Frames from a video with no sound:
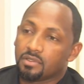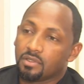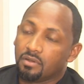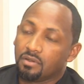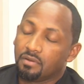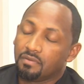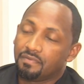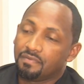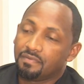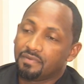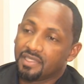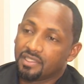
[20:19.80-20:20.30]
and
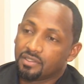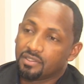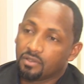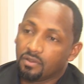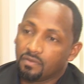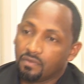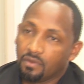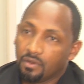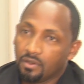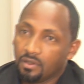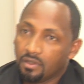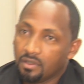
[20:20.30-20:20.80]
he
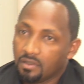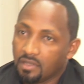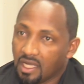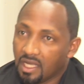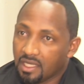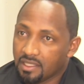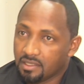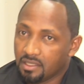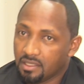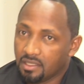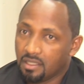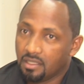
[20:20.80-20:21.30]
wished the
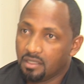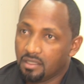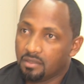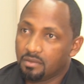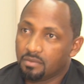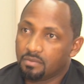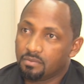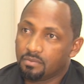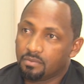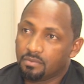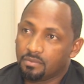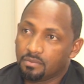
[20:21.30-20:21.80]
deceased
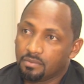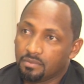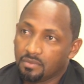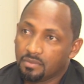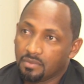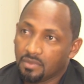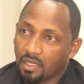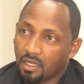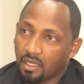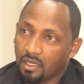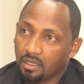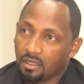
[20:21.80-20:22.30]
to rest in
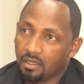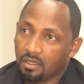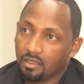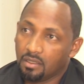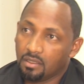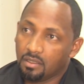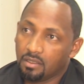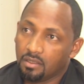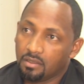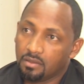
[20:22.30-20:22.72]
peace.